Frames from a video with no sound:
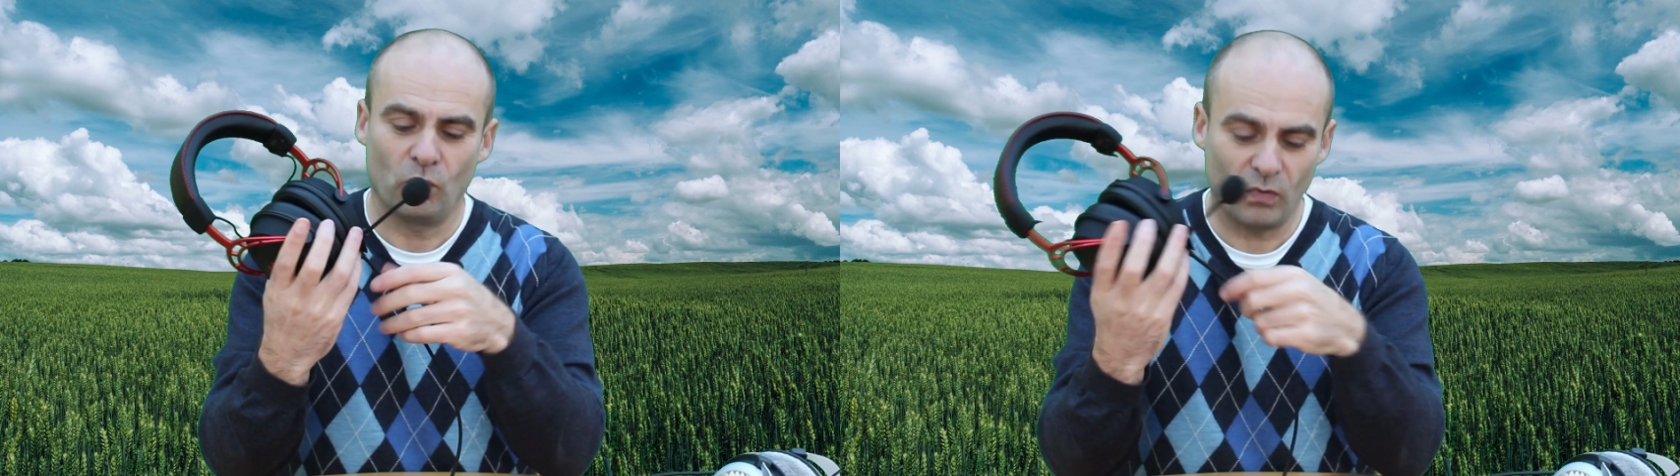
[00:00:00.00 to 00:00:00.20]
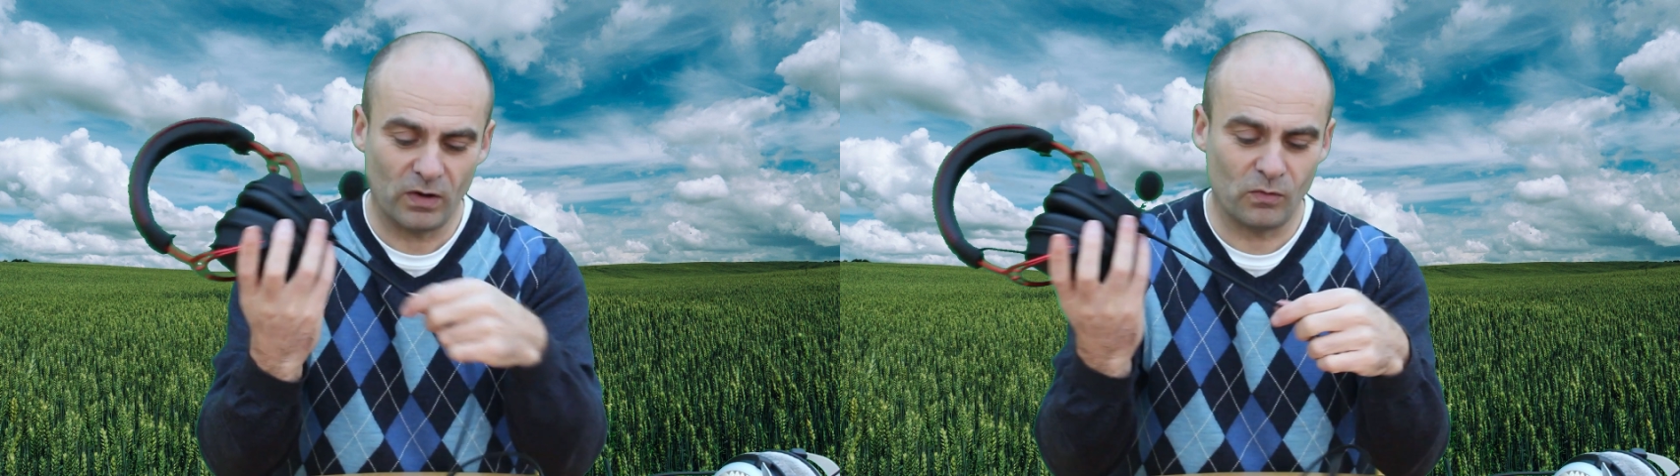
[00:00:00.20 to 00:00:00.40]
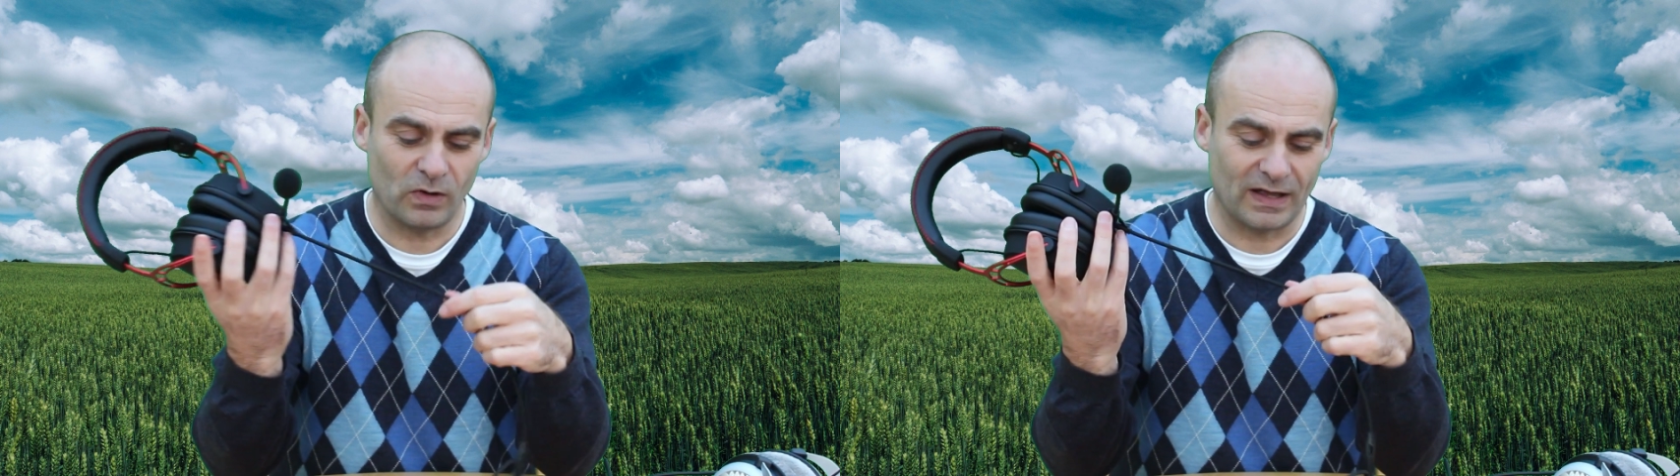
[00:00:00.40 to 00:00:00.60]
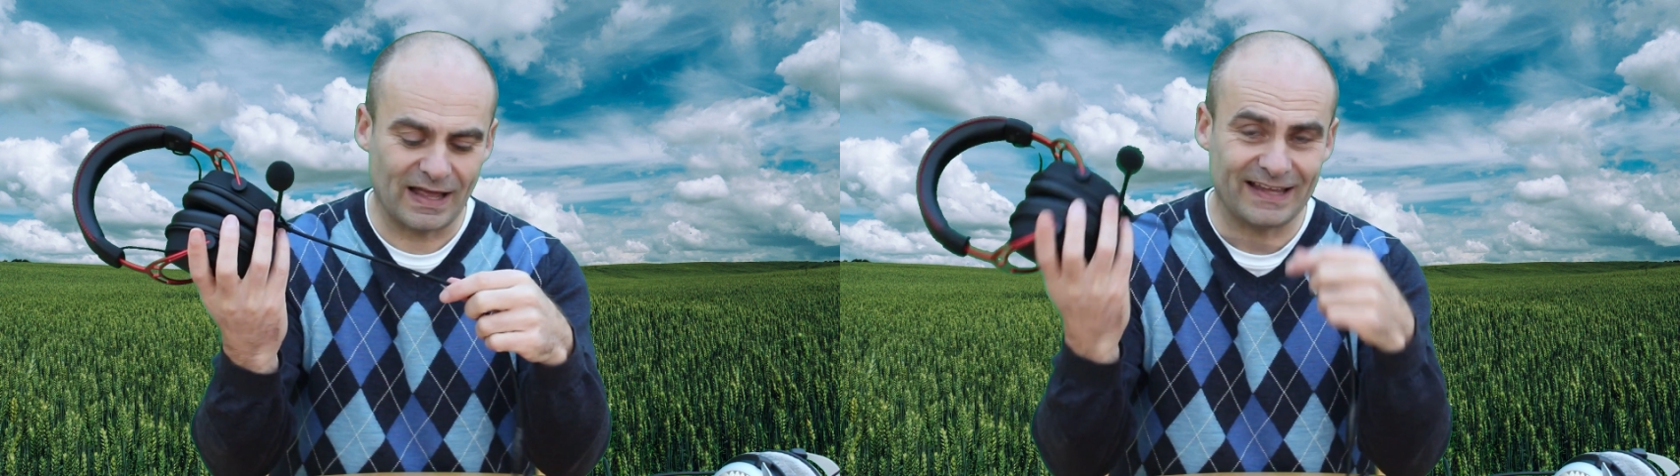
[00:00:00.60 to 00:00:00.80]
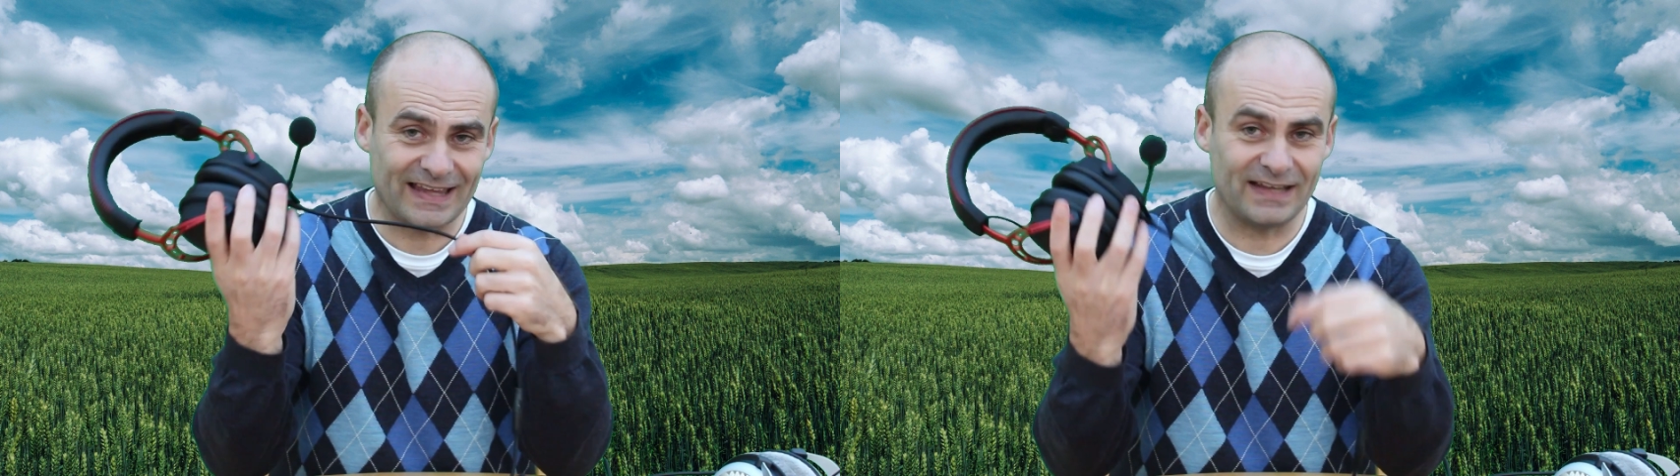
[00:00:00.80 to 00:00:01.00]
Well,
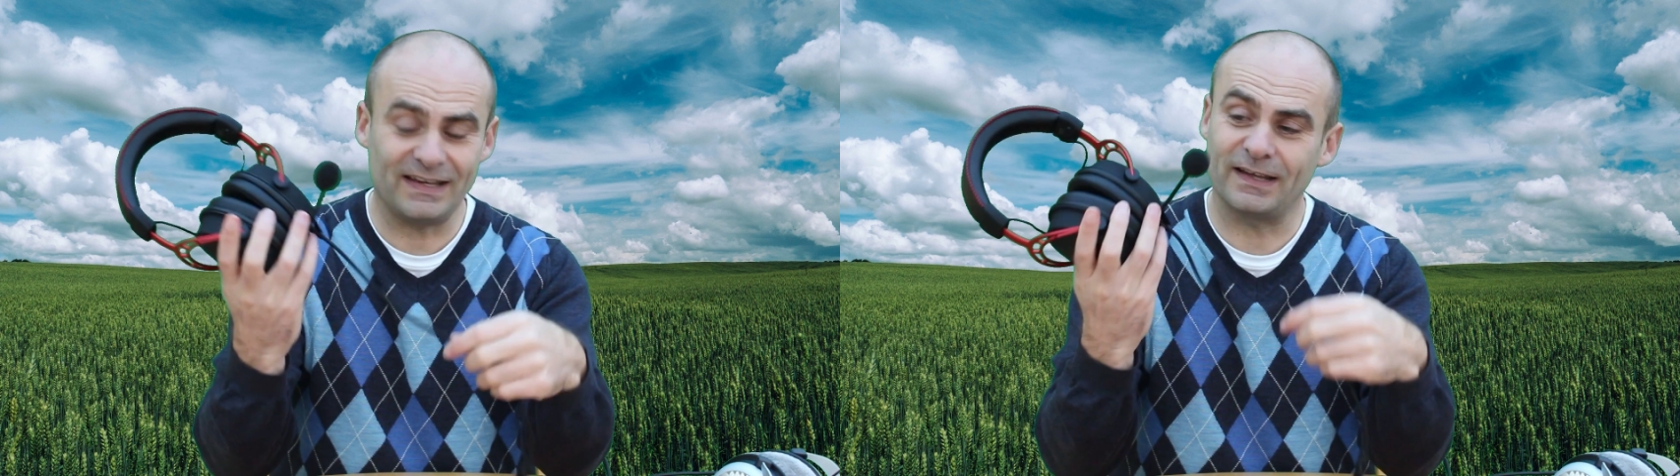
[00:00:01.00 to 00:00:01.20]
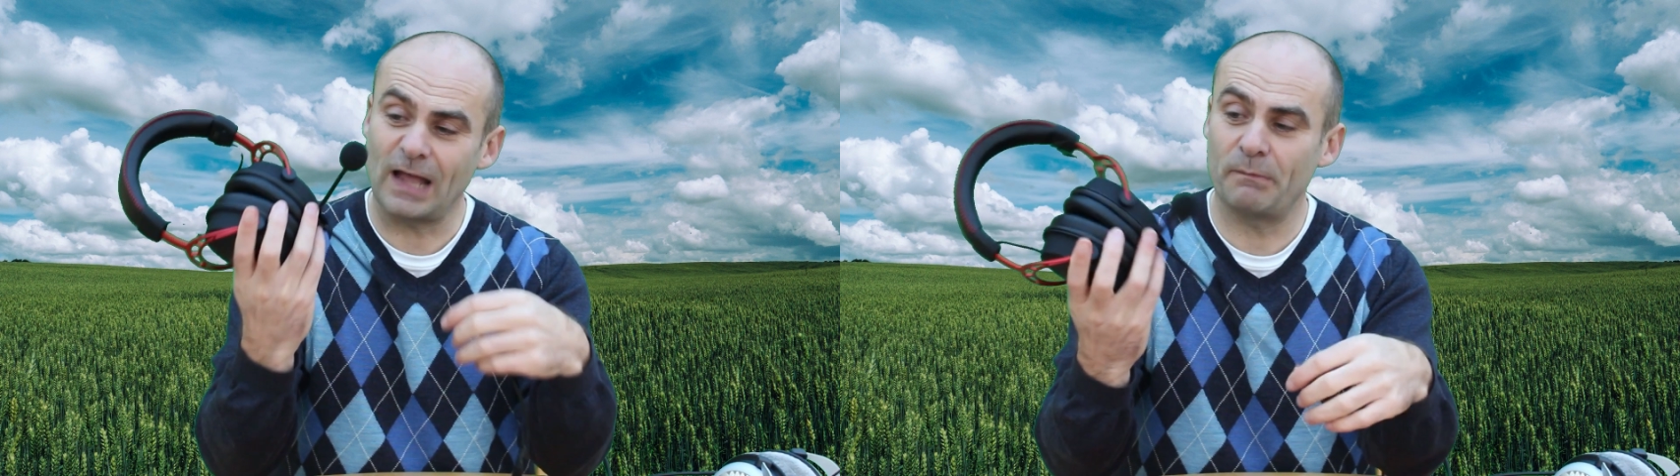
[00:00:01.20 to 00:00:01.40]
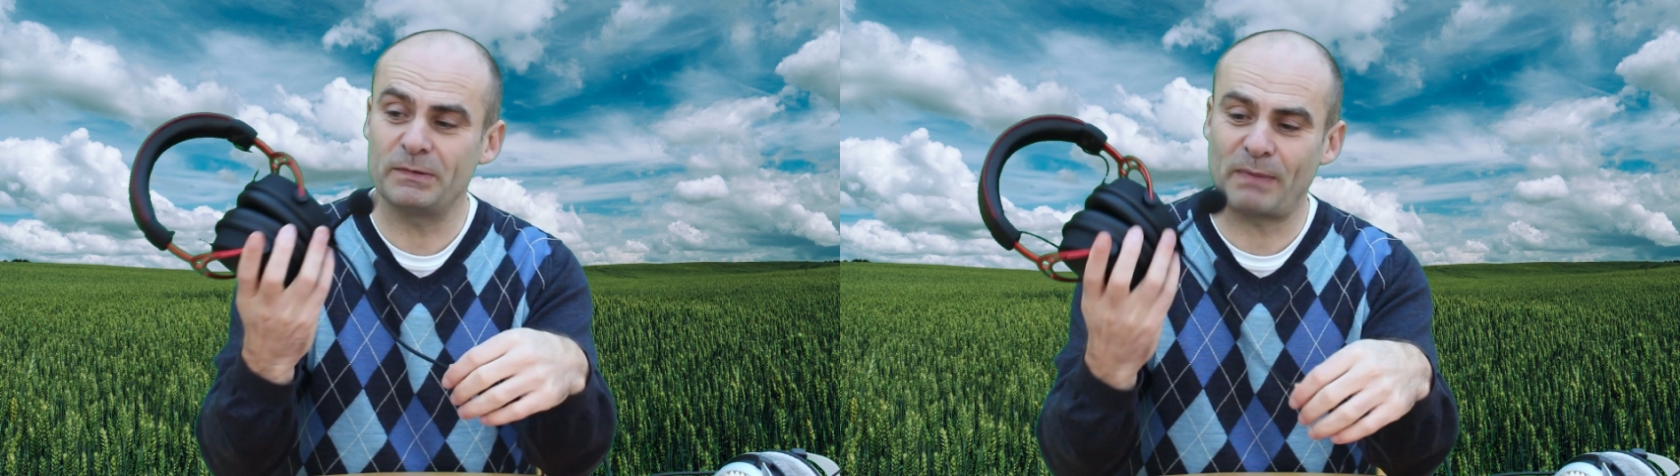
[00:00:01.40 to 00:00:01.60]
again, it comes